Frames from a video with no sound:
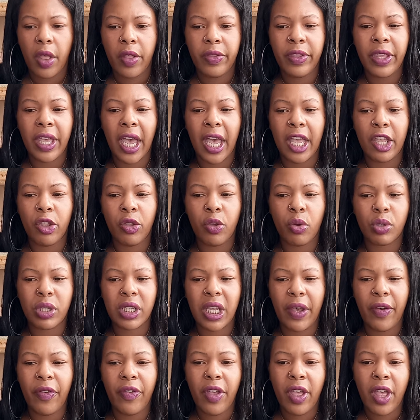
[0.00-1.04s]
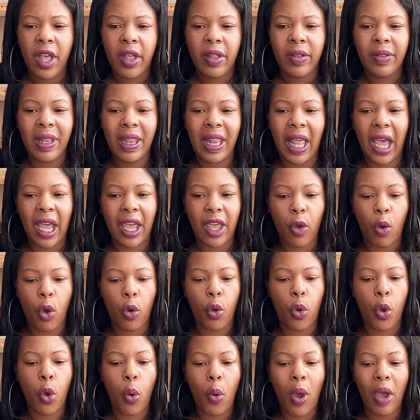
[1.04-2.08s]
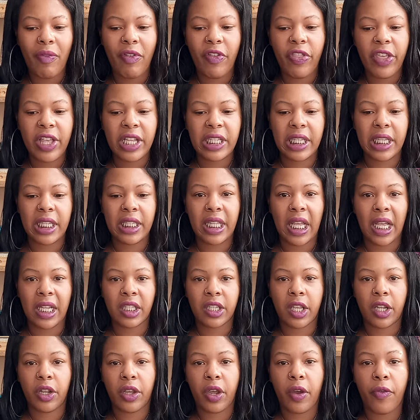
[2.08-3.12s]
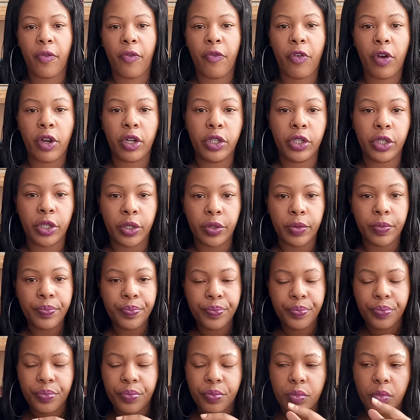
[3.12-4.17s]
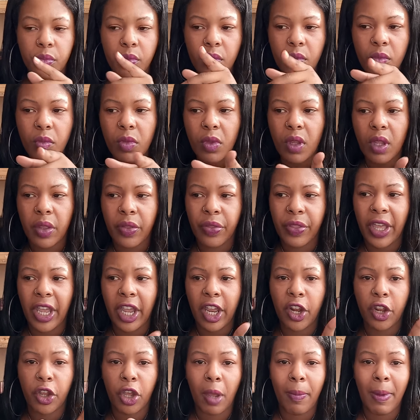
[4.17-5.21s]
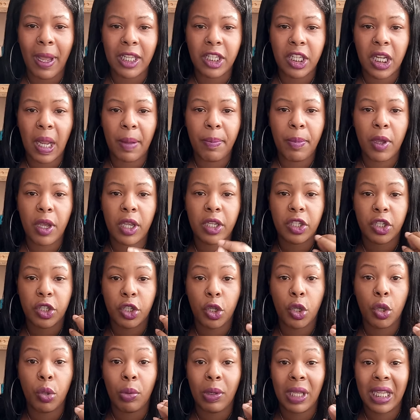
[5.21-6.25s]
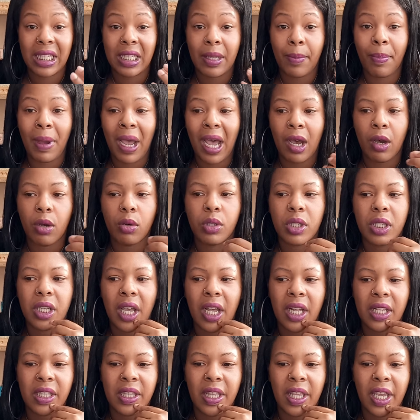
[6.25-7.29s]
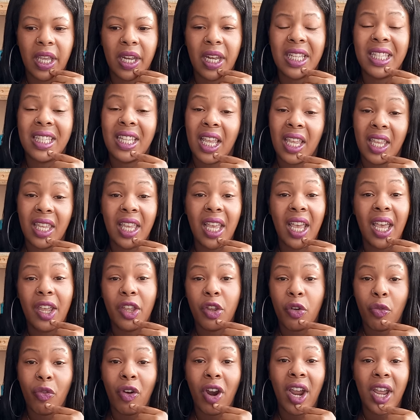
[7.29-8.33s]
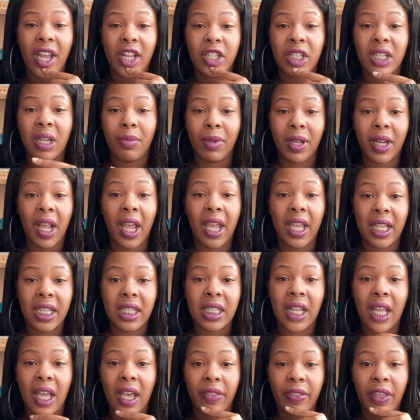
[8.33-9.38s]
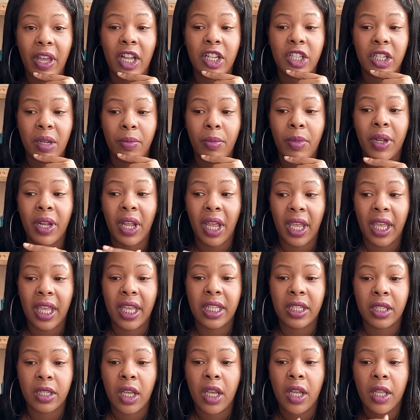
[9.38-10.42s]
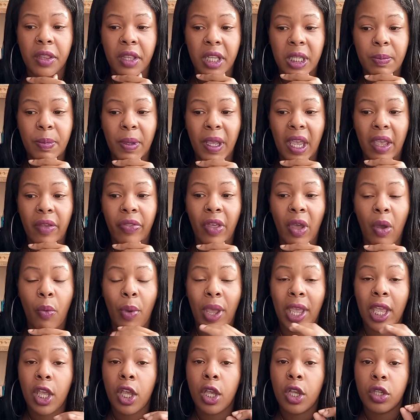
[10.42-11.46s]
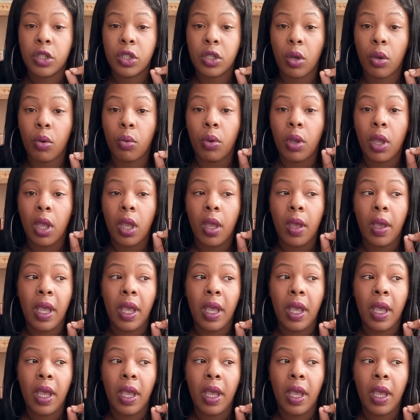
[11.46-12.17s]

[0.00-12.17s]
Yeah, you're like whoever this is that's going to confront you, they're going to go back to that person who it's about and they're going to say, yeah, you're right, Gemini is like that. Gemini does behave that way. So